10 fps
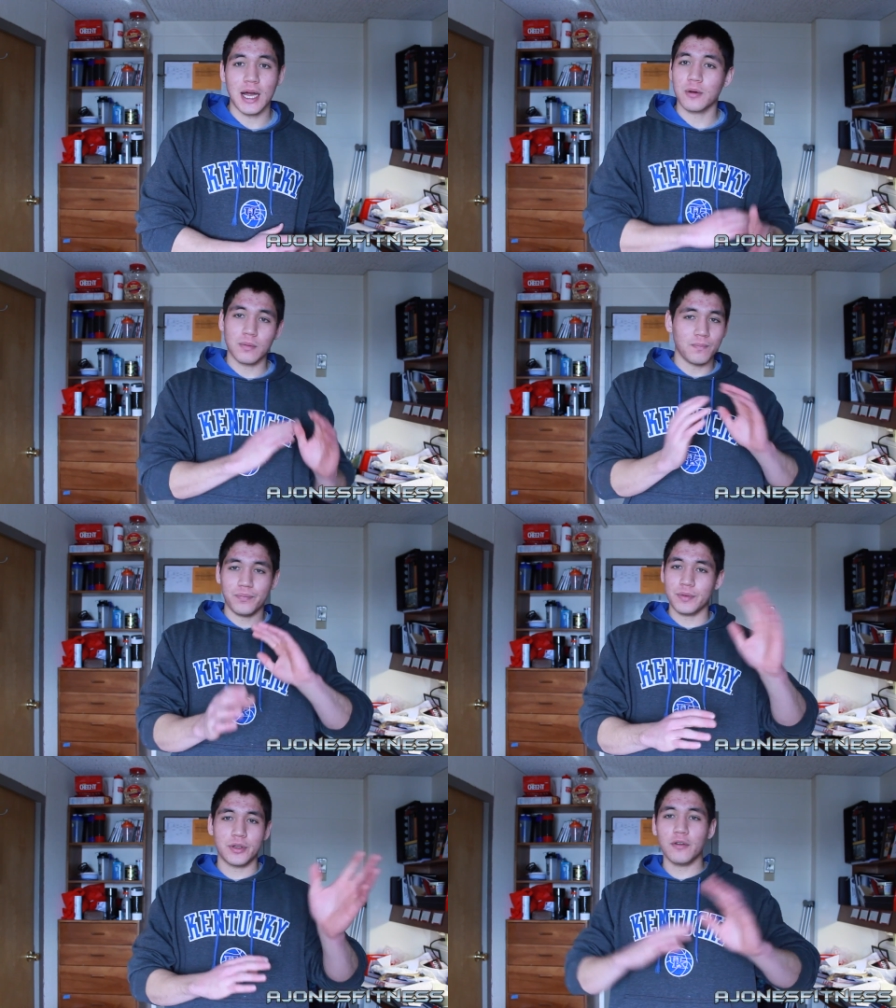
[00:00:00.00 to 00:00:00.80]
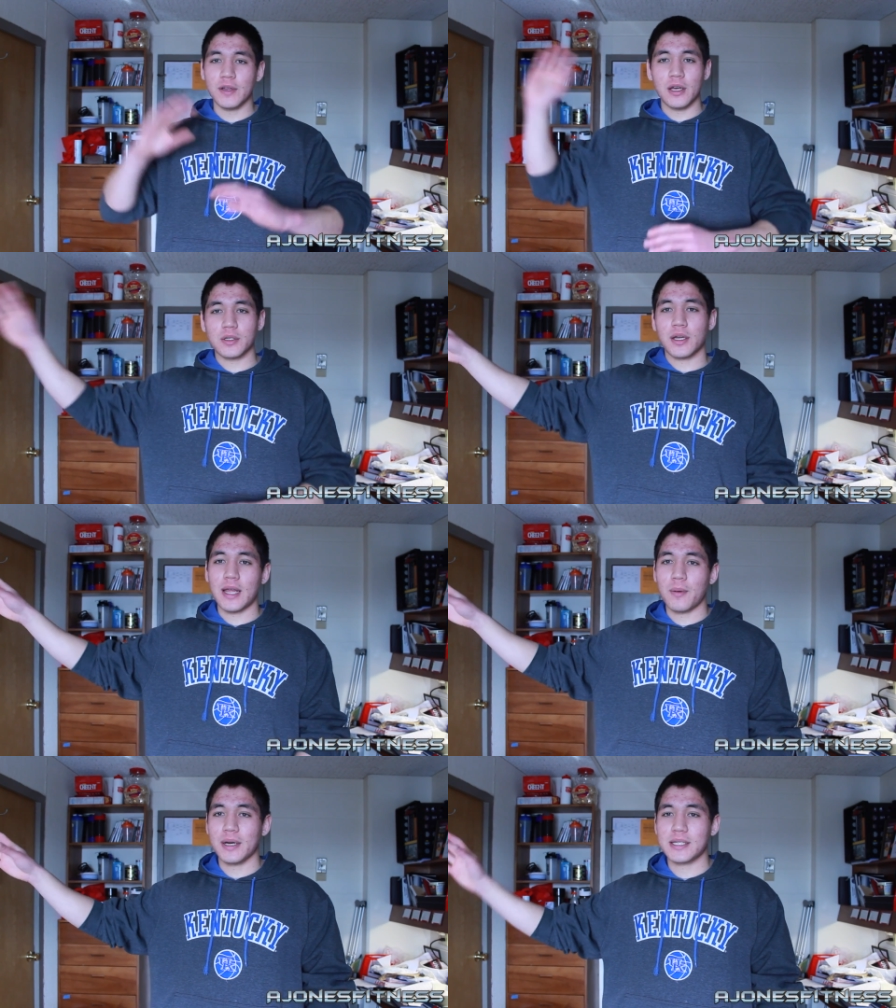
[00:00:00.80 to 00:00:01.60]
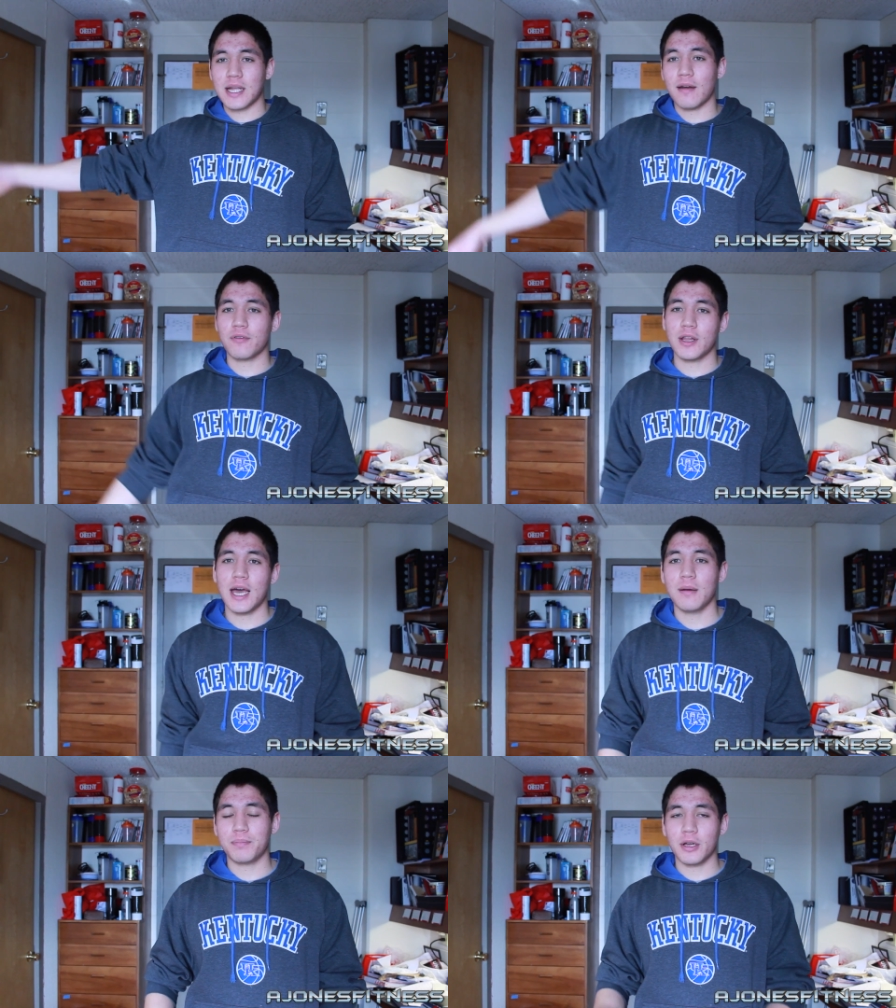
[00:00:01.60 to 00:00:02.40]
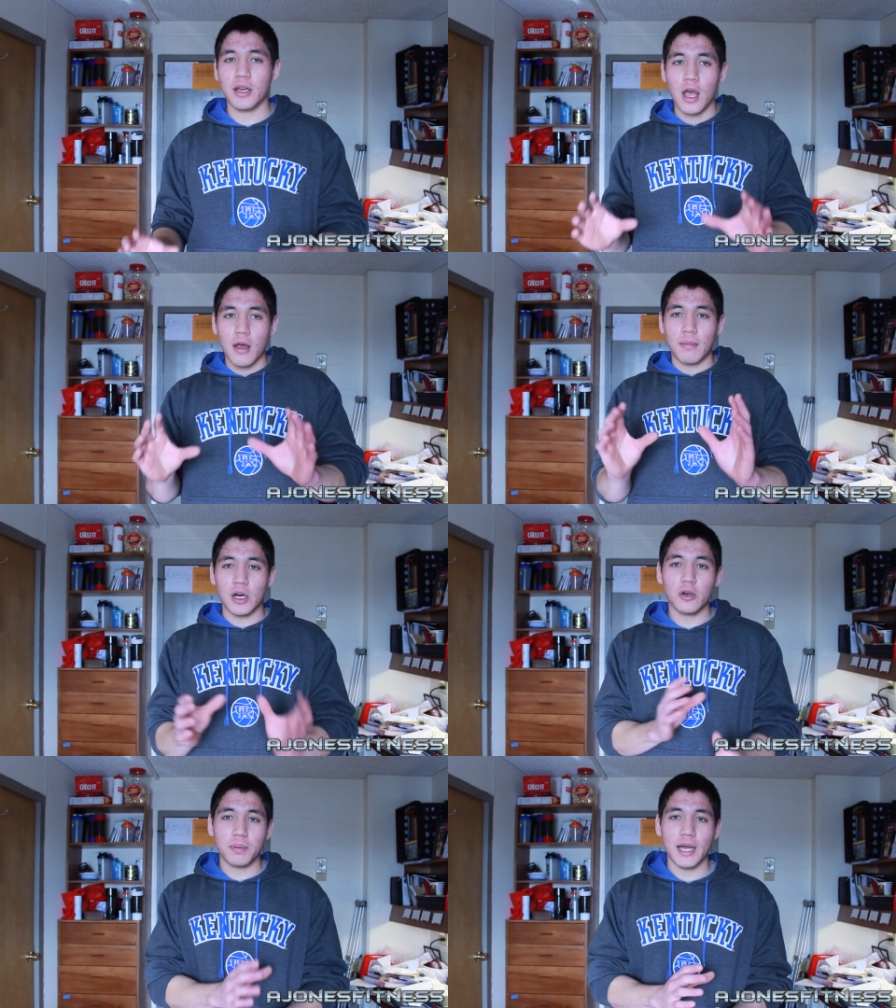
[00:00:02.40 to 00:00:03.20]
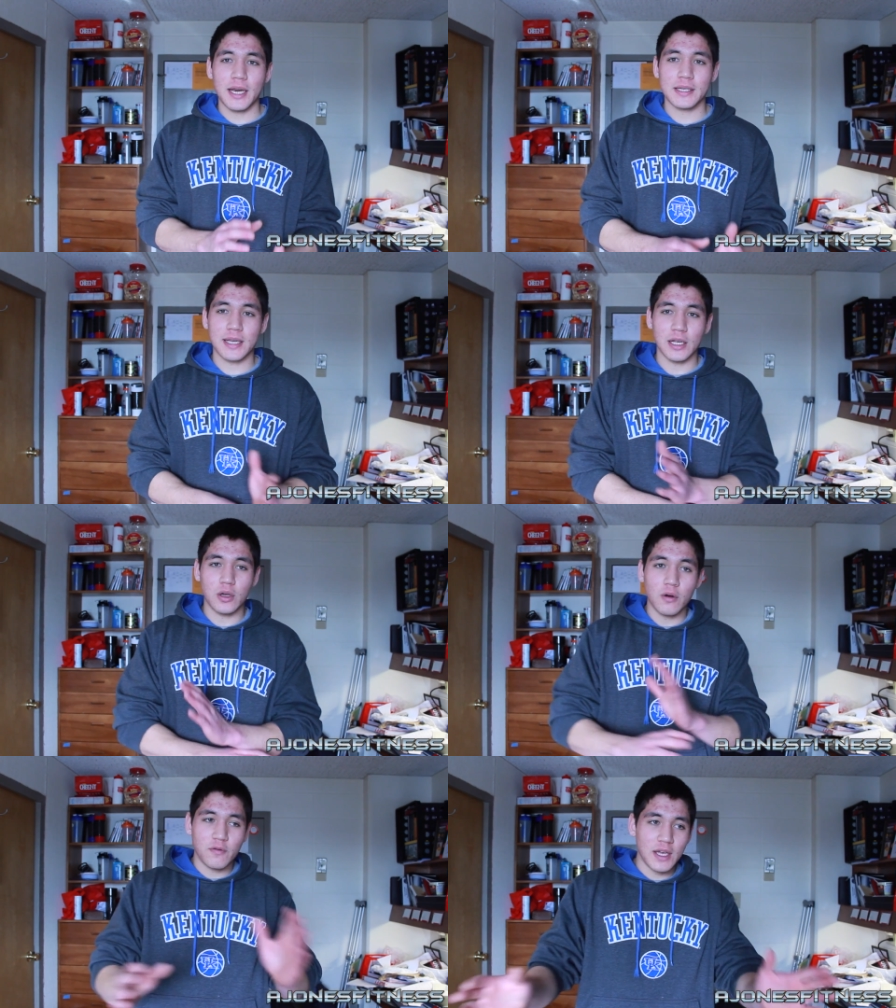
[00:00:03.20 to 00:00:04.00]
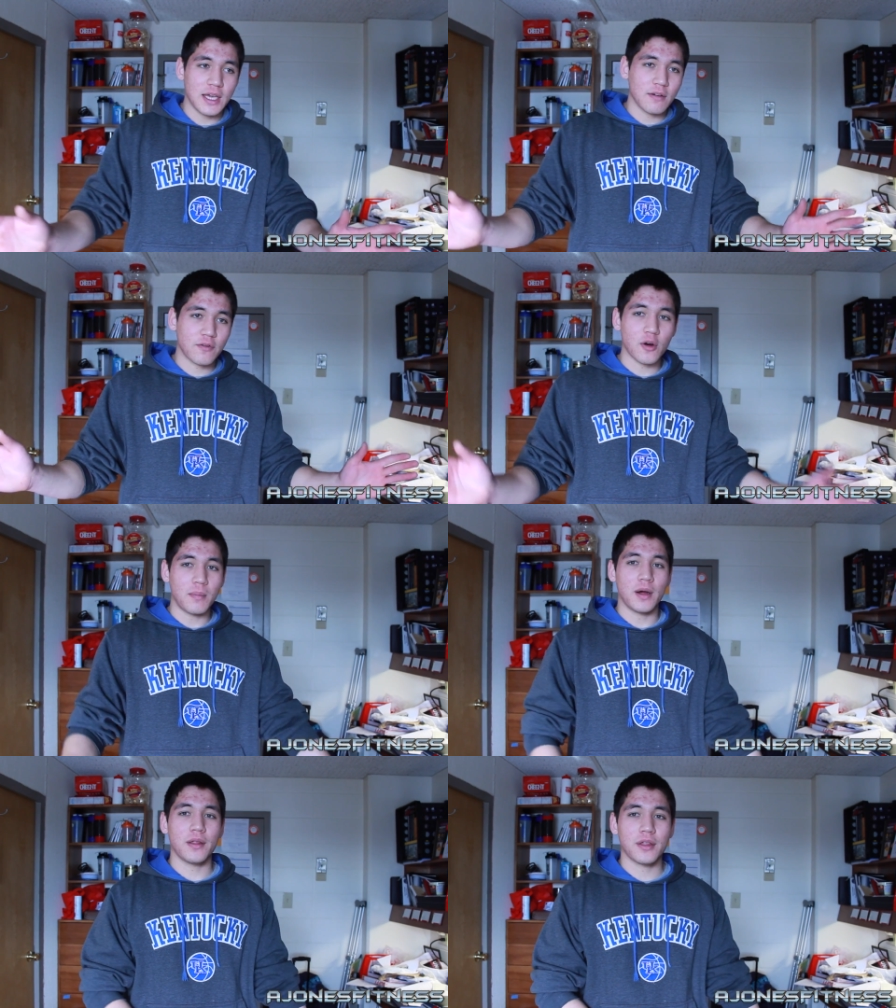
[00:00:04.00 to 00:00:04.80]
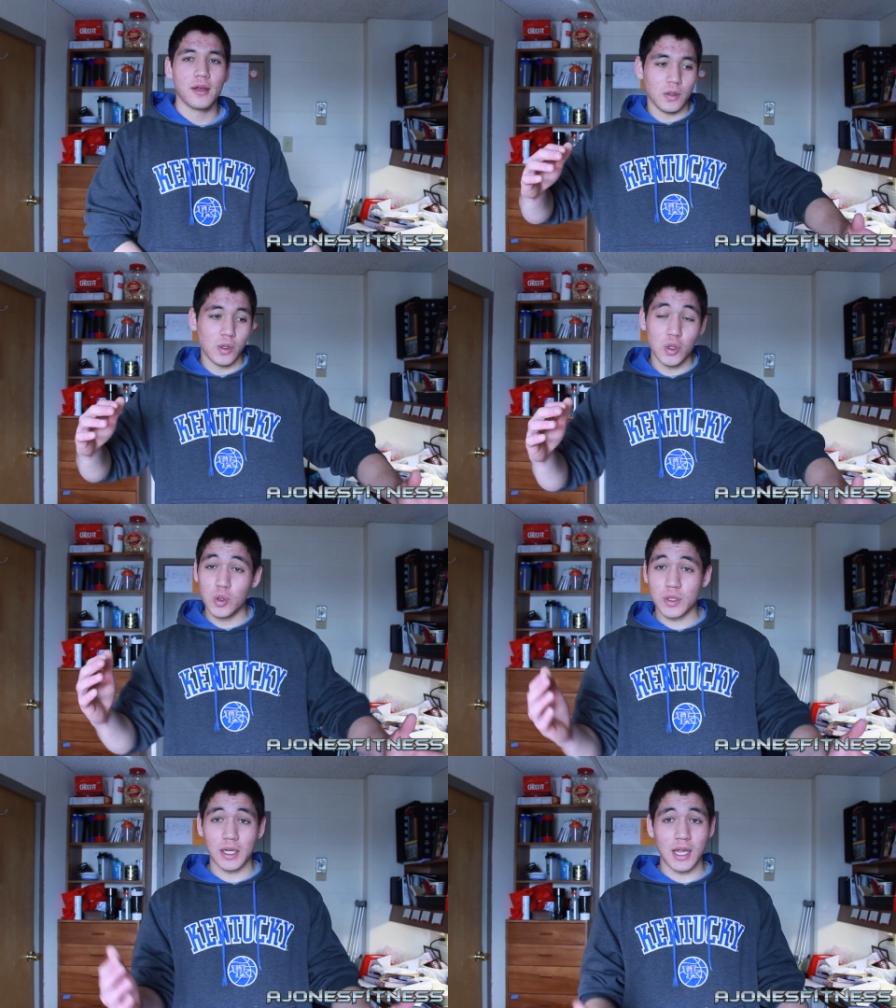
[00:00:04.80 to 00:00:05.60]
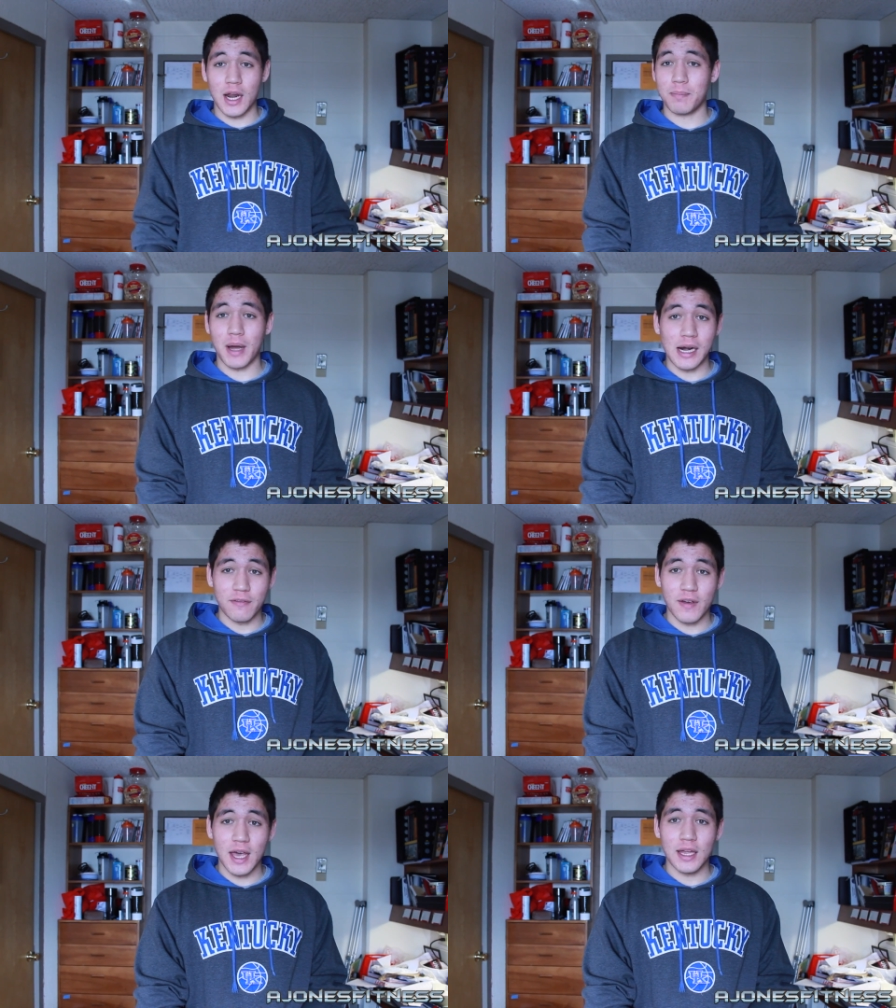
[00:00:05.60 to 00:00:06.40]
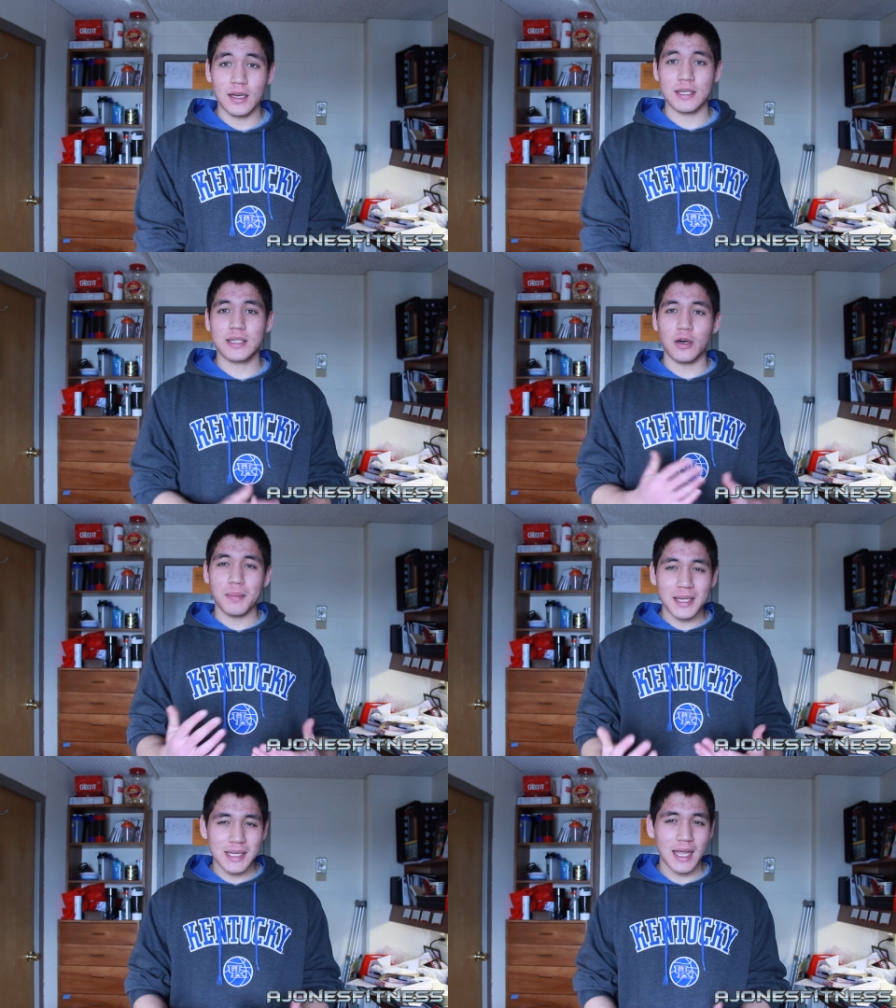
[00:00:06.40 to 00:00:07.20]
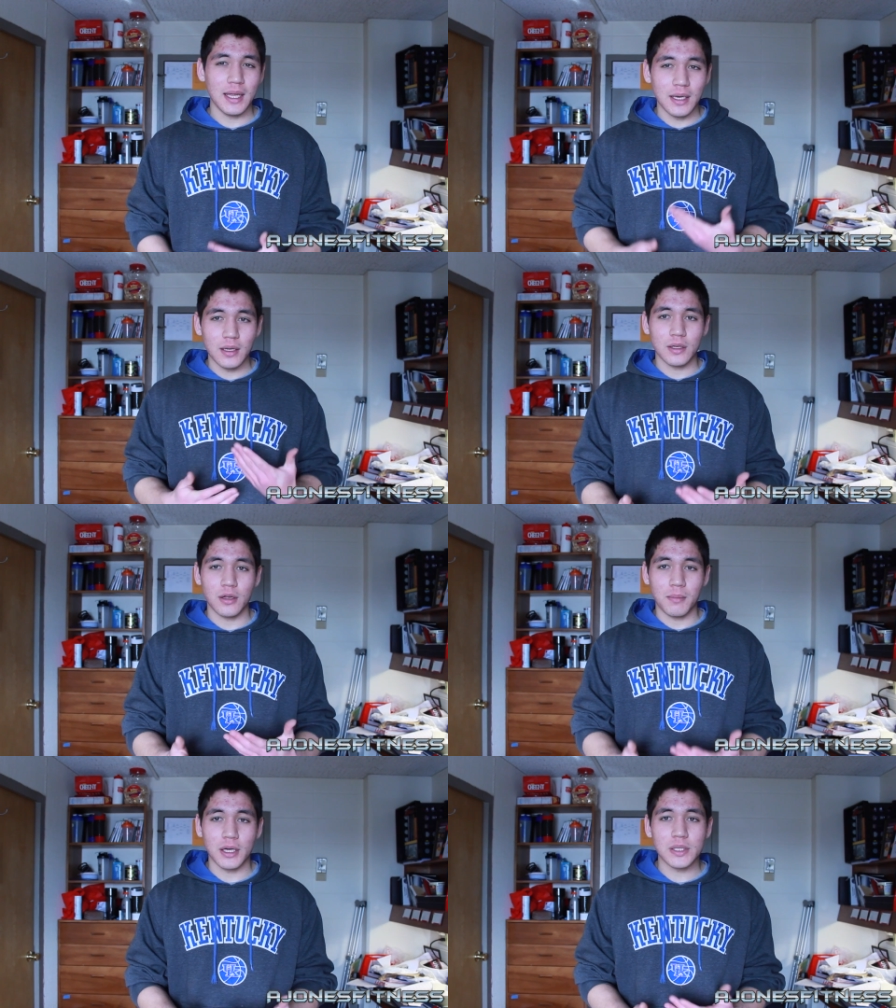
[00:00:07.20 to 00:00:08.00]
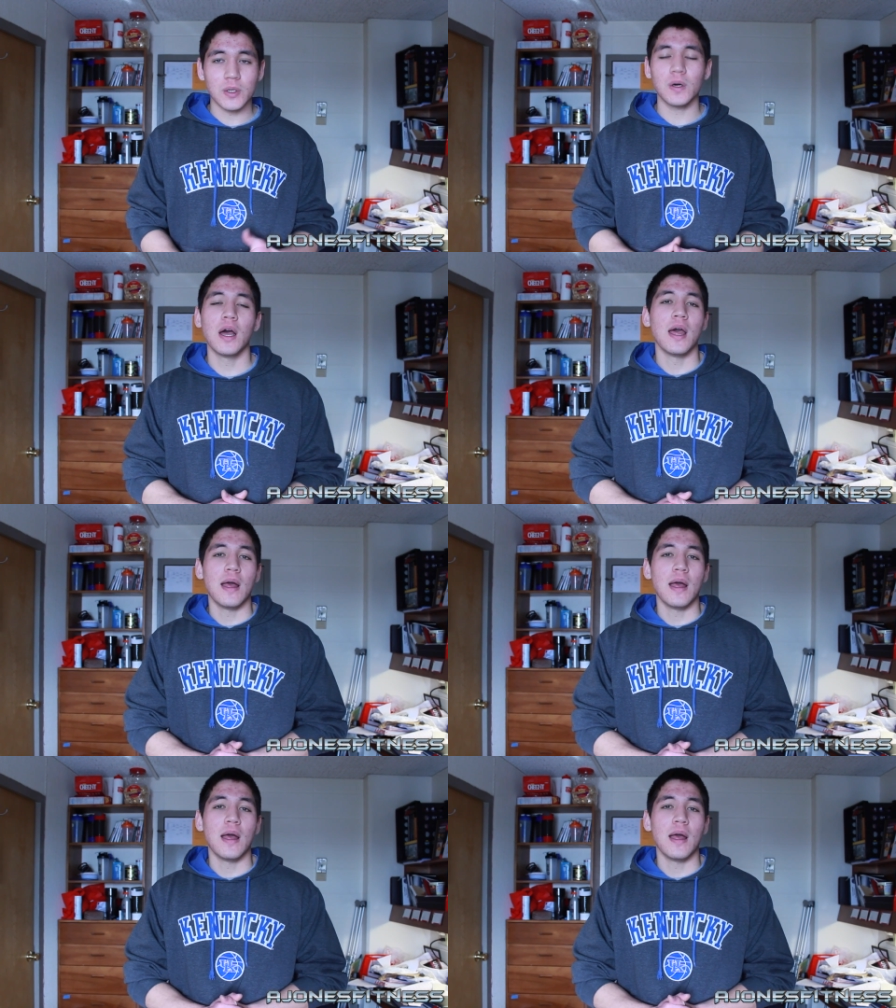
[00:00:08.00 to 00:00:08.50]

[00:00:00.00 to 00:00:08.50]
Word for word: I'll do videos on that when it's time for that, but my whole plan is like go vegan for a month, lose a lot of body fat, still maintain the muscle,